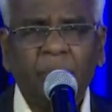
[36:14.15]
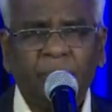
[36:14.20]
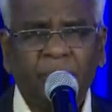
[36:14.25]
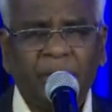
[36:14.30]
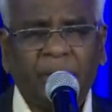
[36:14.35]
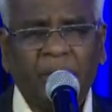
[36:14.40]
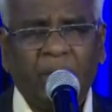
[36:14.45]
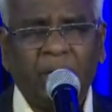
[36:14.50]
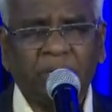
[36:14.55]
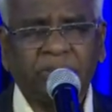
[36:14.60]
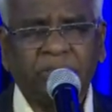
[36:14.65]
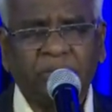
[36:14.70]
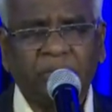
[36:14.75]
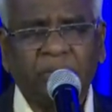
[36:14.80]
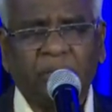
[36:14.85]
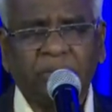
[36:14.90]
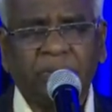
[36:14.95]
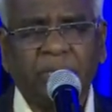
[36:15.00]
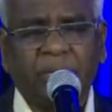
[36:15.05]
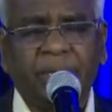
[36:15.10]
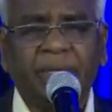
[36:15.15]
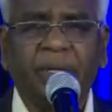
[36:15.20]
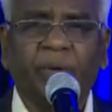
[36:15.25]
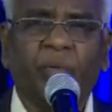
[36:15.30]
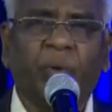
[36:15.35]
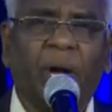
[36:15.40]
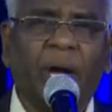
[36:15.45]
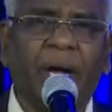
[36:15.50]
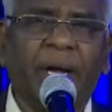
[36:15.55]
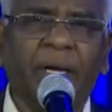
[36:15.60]
because he was a
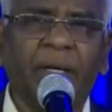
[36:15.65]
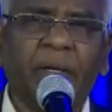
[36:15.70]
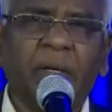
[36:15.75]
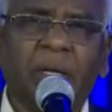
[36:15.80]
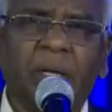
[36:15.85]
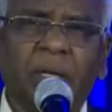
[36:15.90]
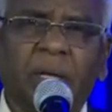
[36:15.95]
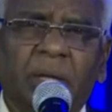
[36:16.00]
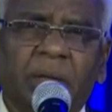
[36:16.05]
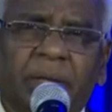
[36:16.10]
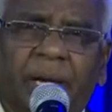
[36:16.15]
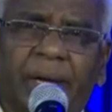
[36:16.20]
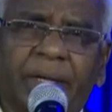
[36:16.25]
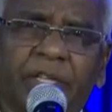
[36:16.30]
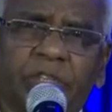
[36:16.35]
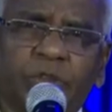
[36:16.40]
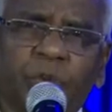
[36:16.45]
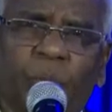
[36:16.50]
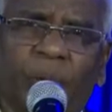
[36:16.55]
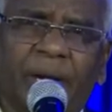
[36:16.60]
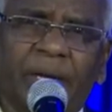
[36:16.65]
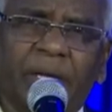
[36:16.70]
divine. That is